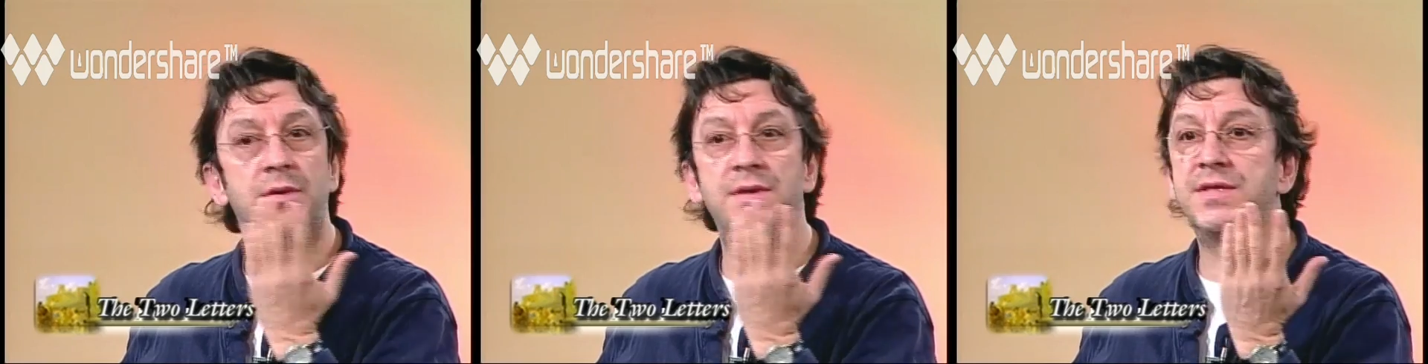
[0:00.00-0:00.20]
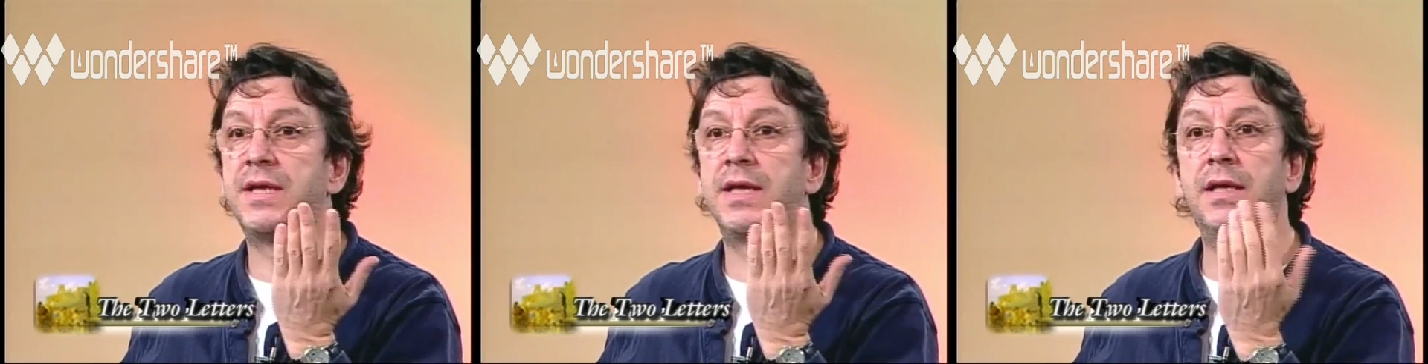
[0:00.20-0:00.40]

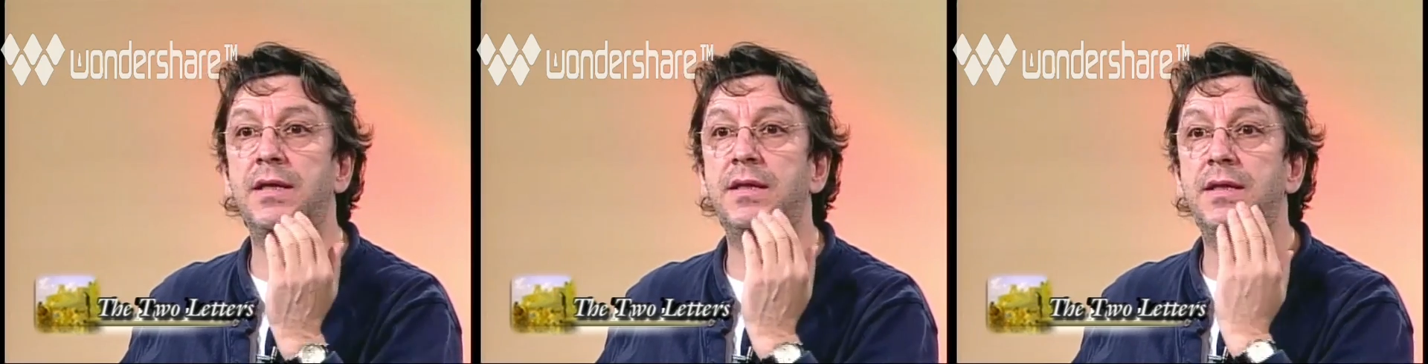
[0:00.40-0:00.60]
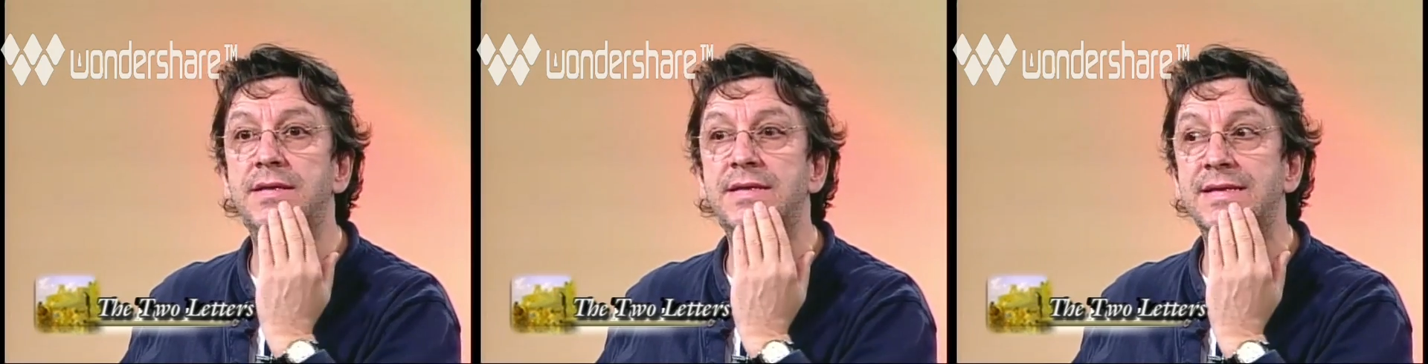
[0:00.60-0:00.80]

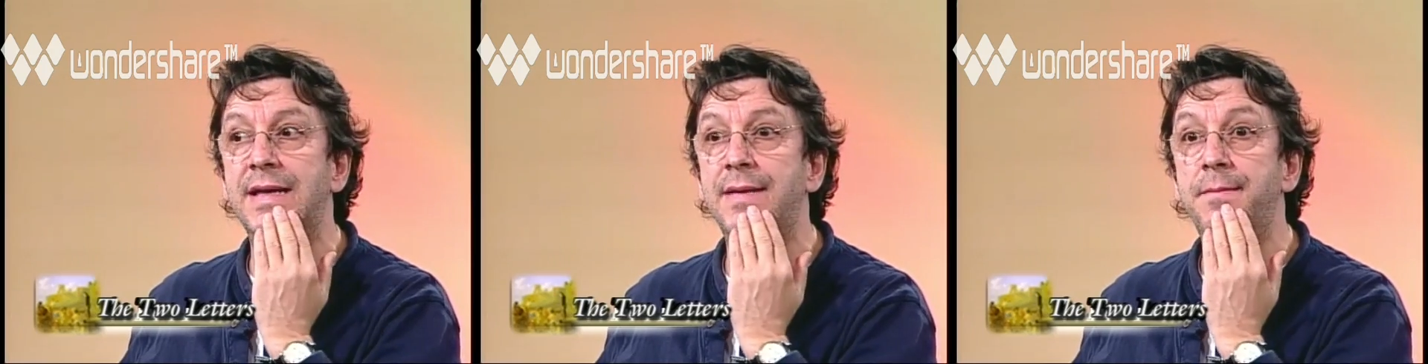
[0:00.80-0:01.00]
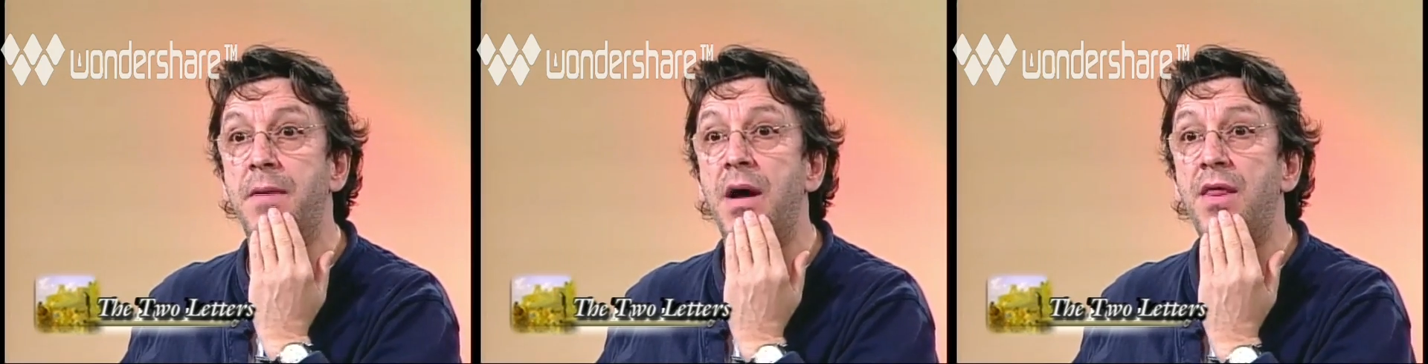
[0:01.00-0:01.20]
coincidentally the
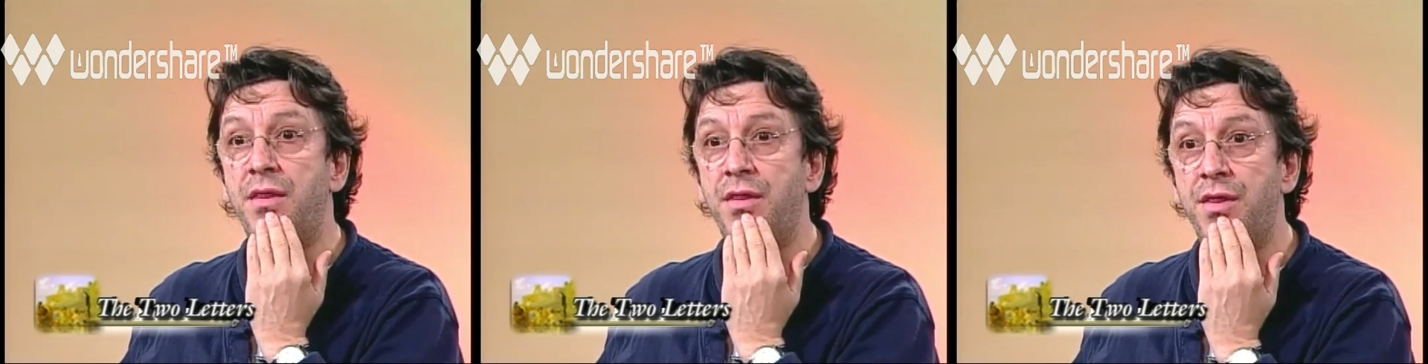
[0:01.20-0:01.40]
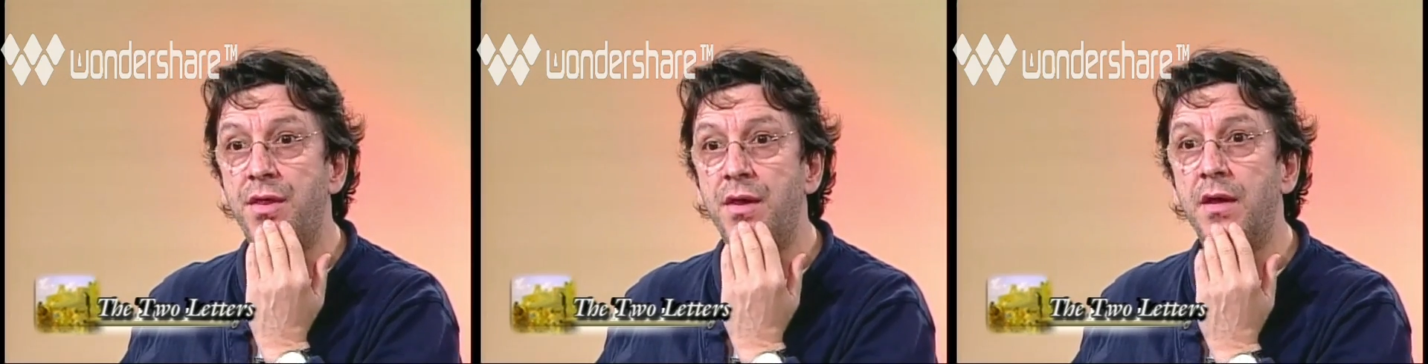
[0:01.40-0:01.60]
same
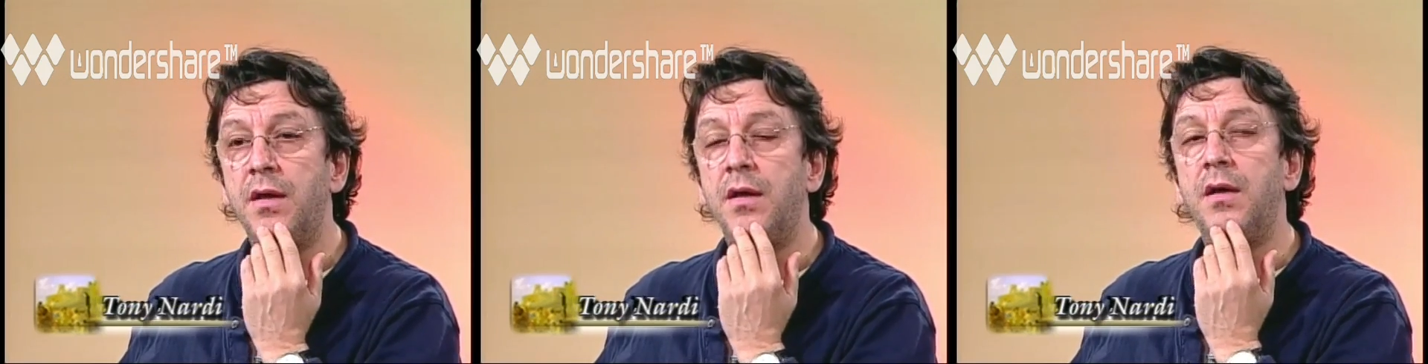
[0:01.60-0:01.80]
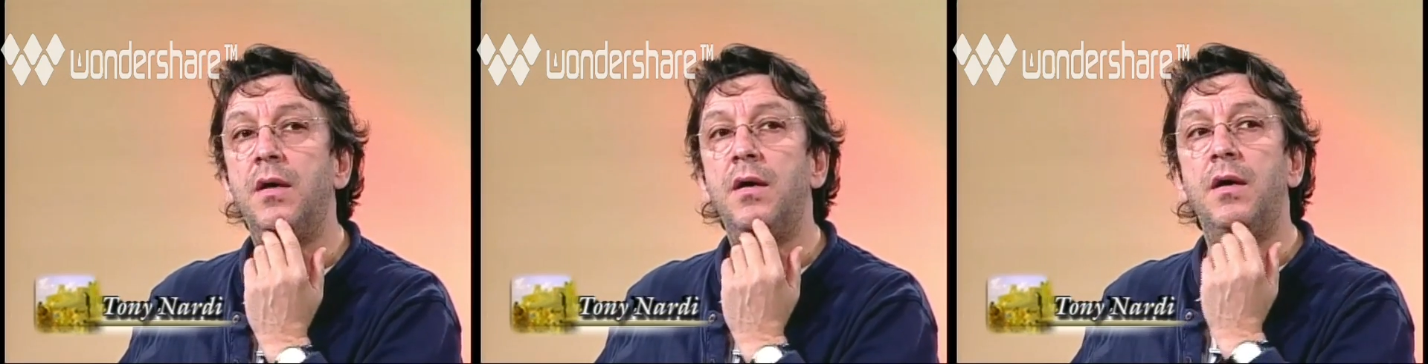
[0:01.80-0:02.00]
month.
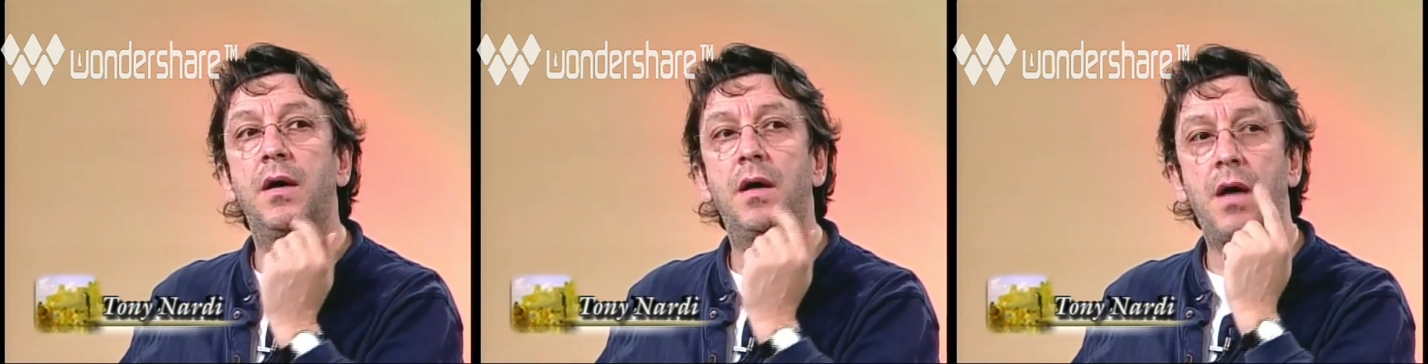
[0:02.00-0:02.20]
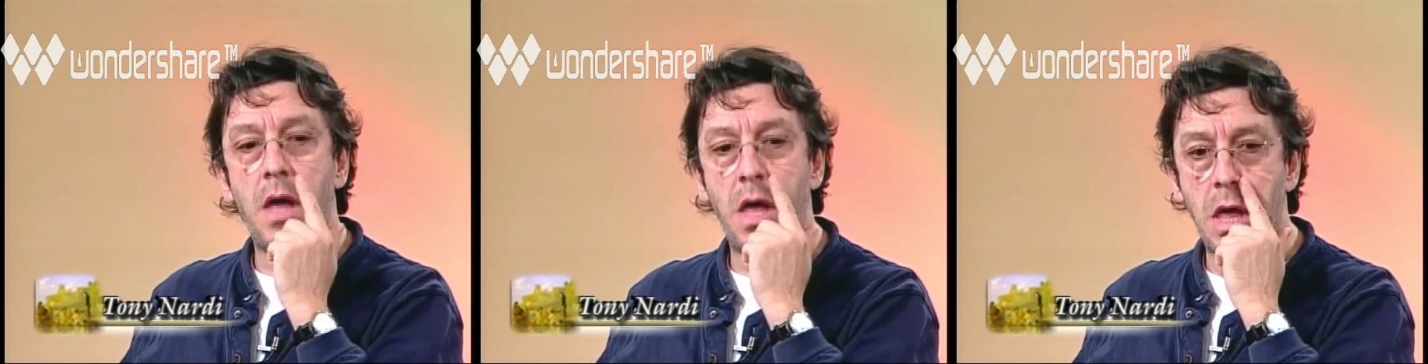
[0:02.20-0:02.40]

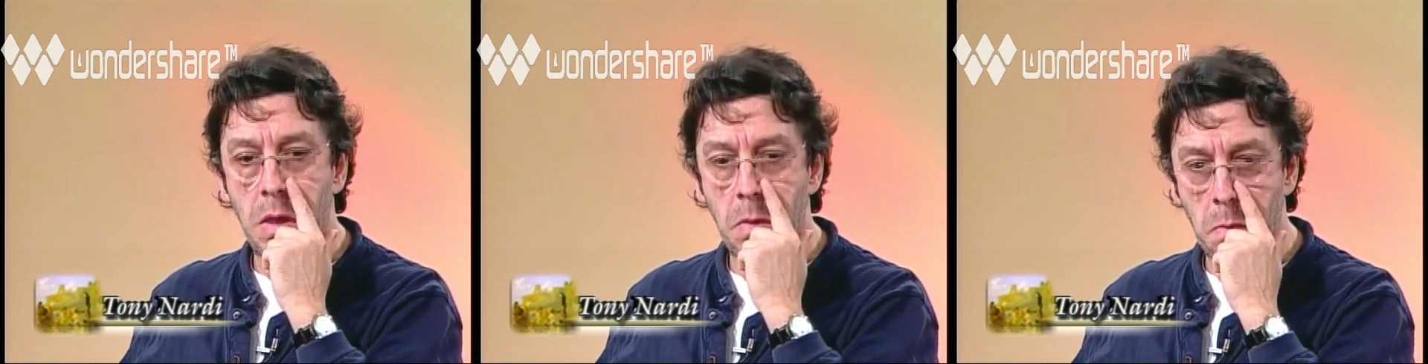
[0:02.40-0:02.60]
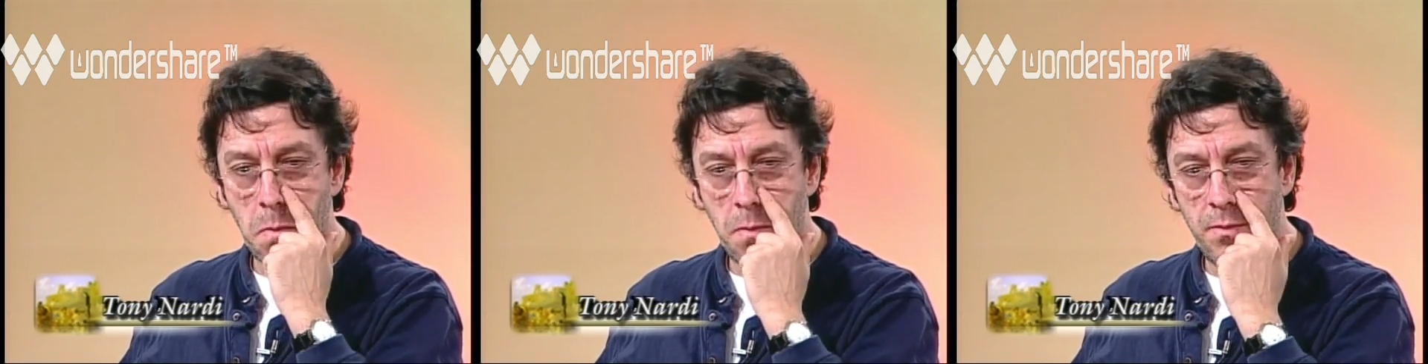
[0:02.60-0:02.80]

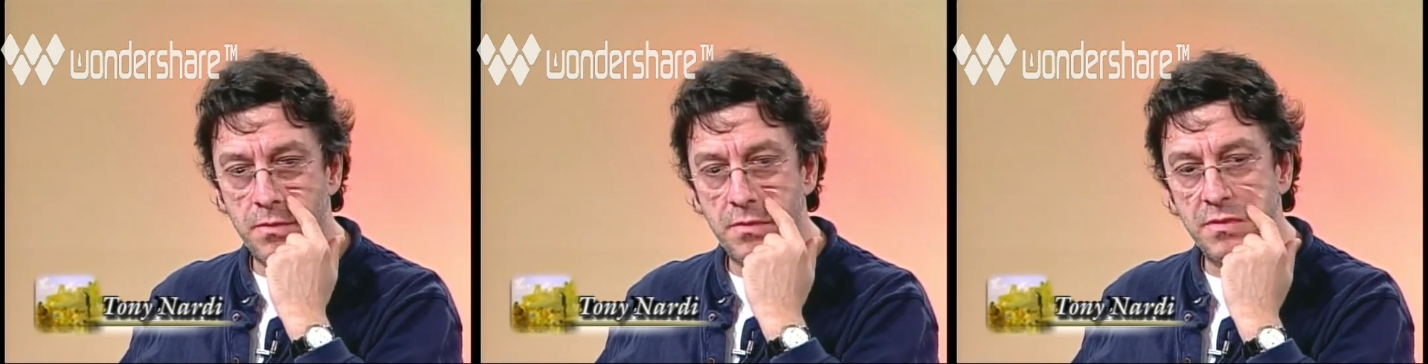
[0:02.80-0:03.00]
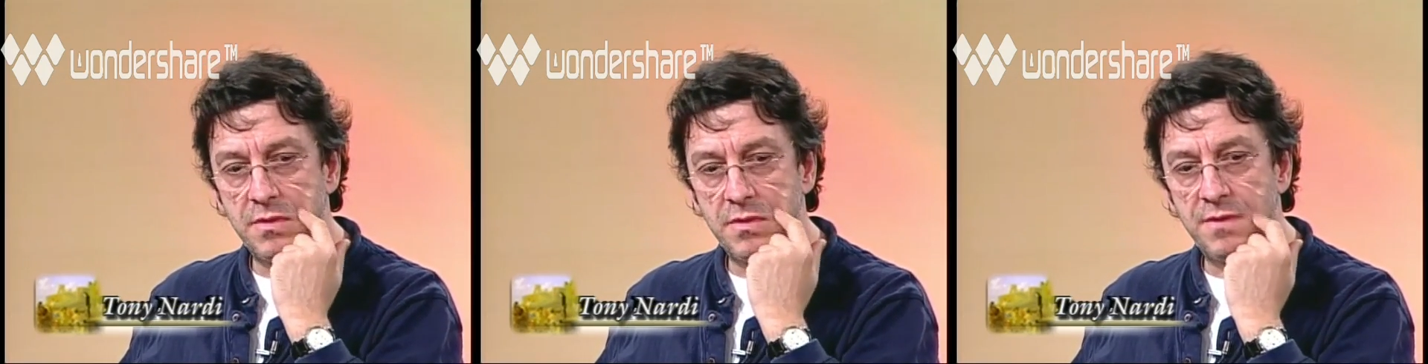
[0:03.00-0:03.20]

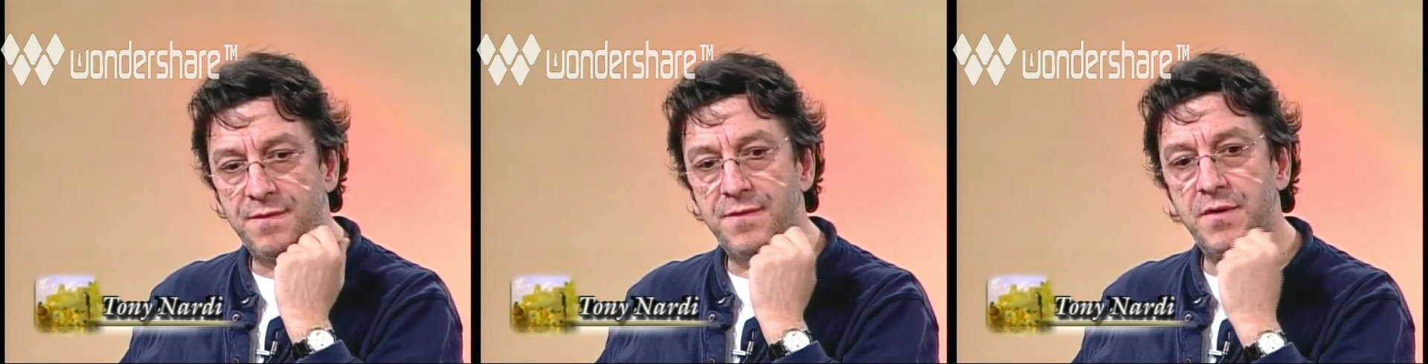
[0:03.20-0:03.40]
The